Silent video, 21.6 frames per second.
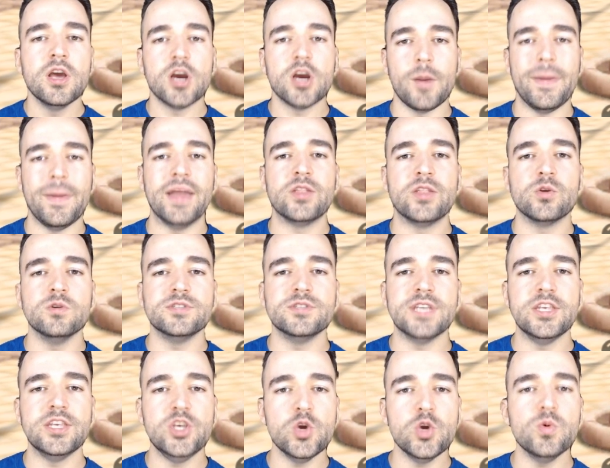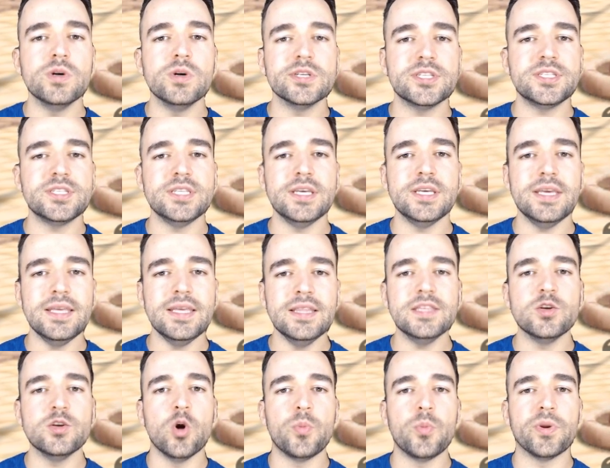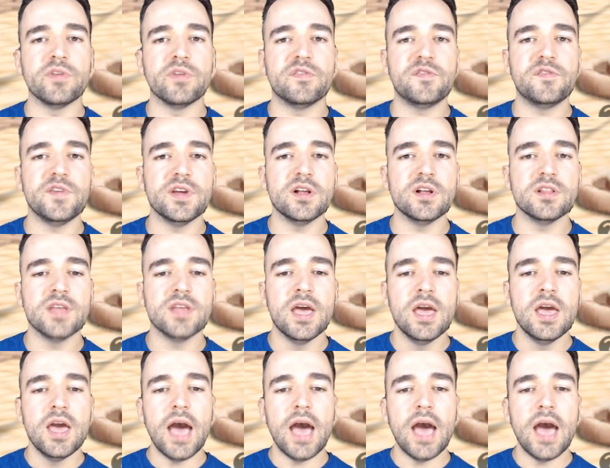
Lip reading: commanders that you will see in the open field,